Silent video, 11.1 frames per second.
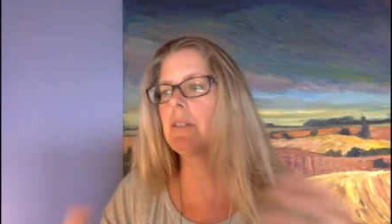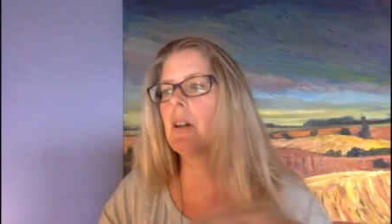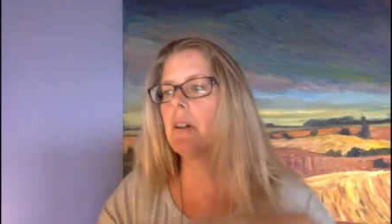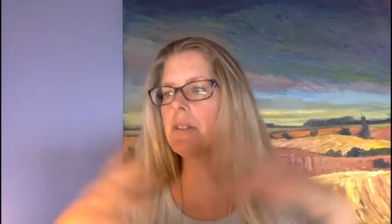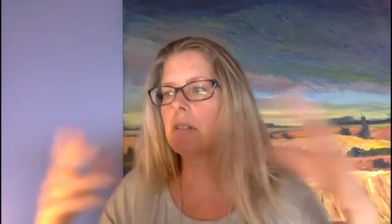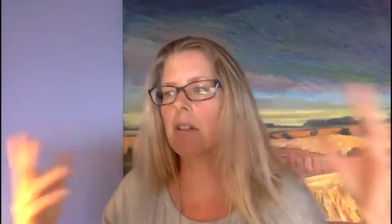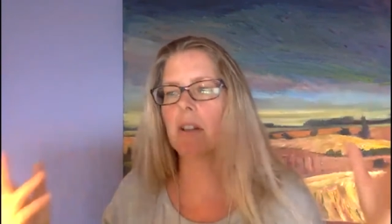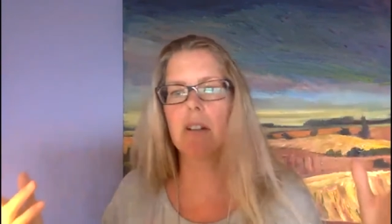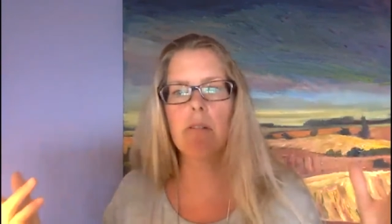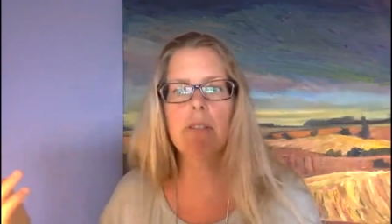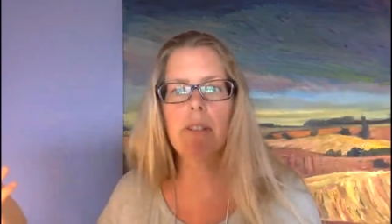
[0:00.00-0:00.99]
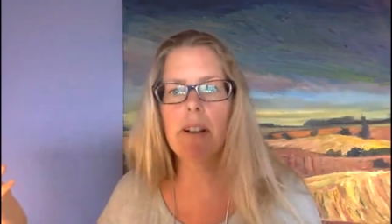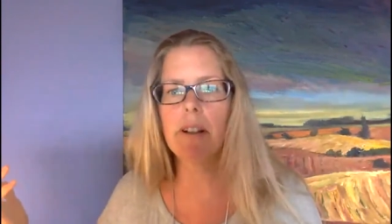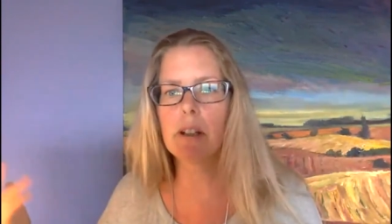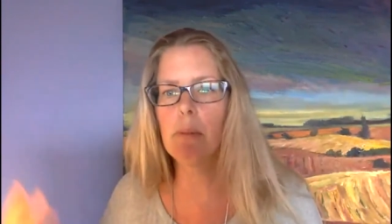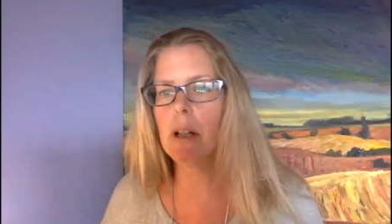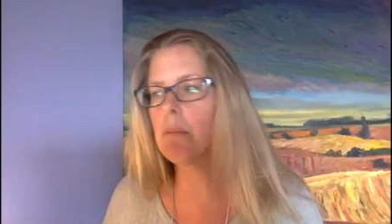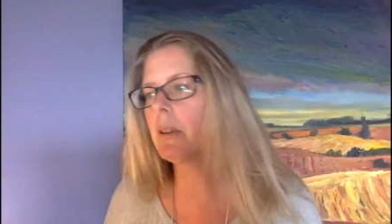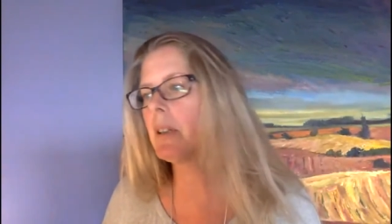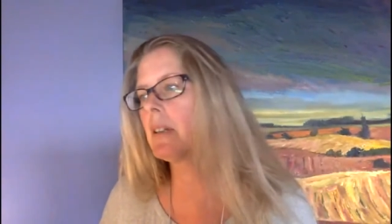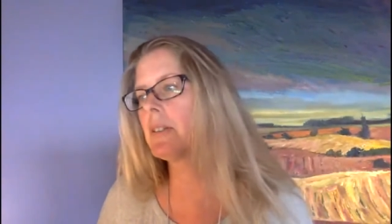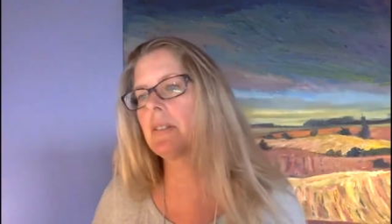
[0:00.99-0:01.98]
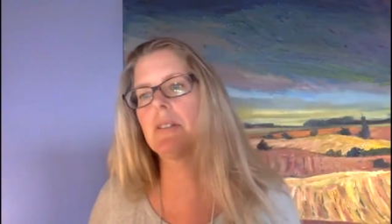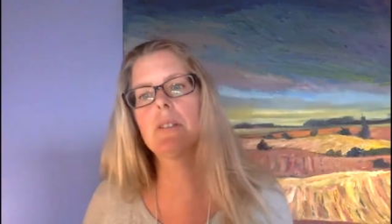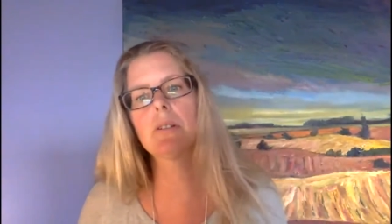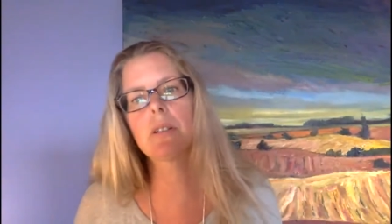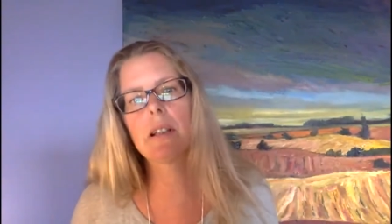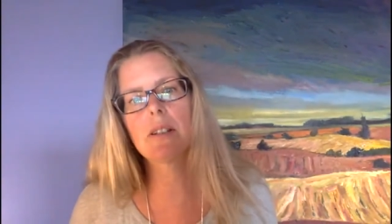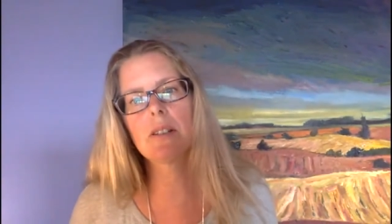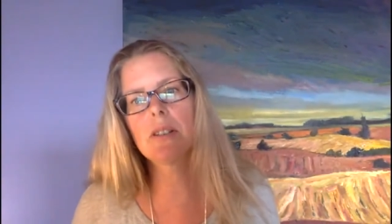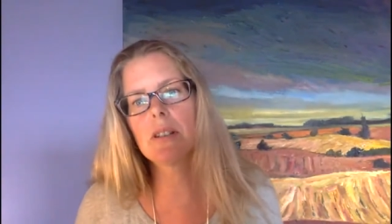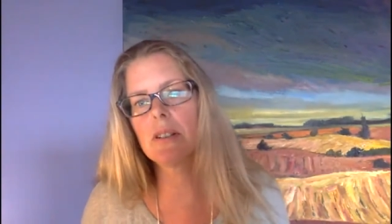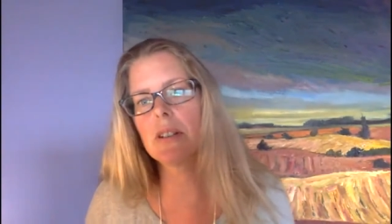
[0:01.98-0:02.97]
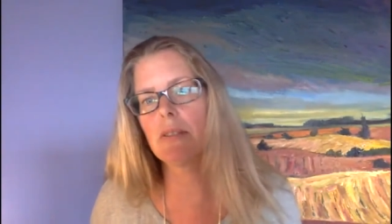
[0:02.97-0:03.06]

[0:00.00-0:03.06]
also getting reflagged by police and social agencies